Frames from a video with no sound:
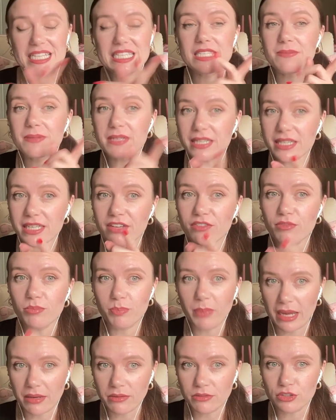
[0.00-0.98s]
Speaking of
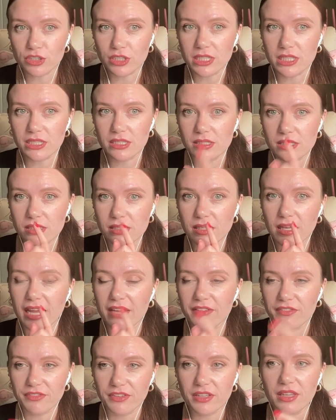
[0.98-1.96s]
boundaries, I
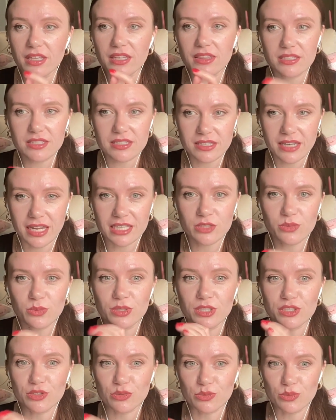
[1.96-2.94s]
feel like this next one
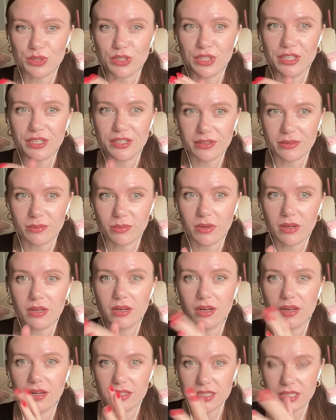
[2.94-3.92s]
is a really good
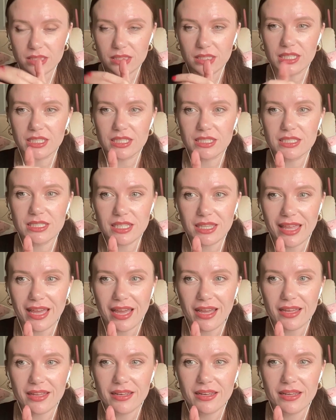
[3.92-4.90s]
one to lead into
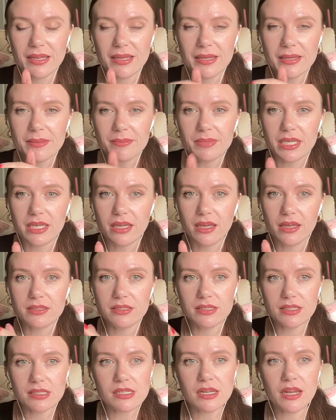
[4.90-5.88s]
that, because
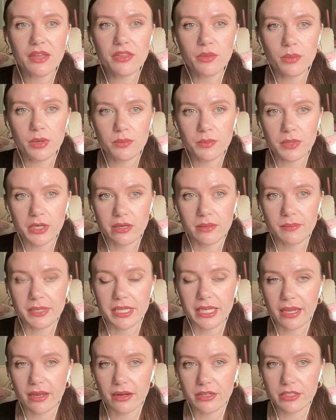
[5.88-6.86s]
this is another one we're going to be
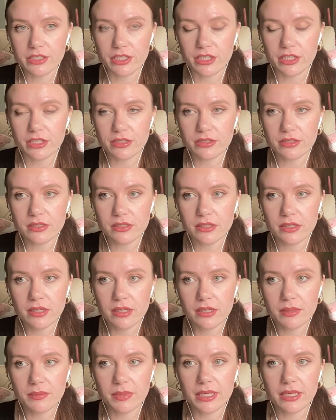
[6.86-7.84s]
characters.
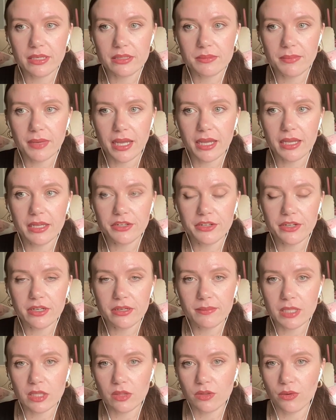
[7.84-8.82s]
Because Maya, you're going
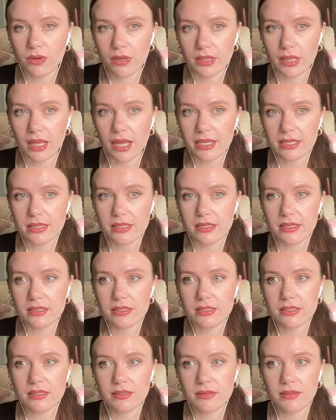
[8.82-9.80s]
to be Lorelai in
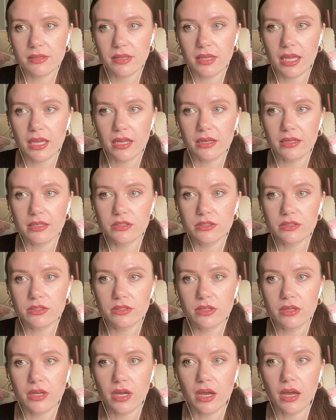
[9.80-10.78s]
this, and
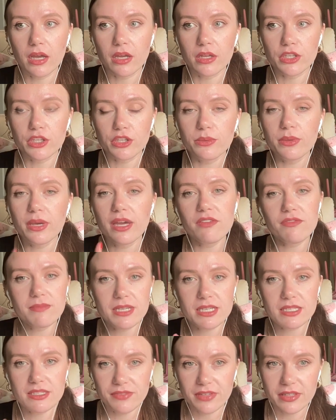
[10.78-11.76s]
you have
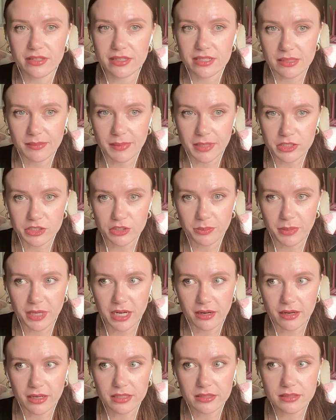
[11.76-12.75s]
mixed feelings about your
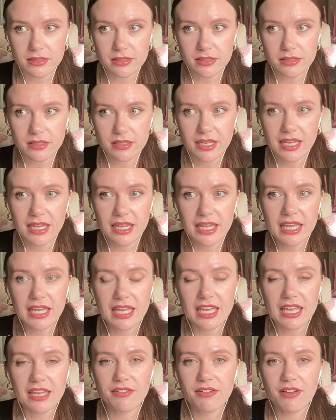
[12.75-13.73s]
parents.
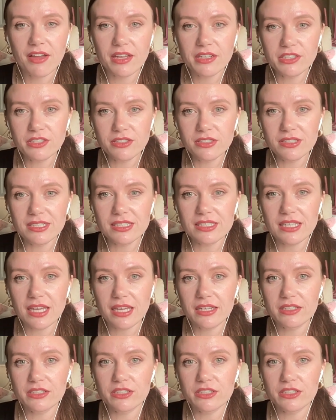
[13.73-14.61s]
Mm-hmm. If Hunter decided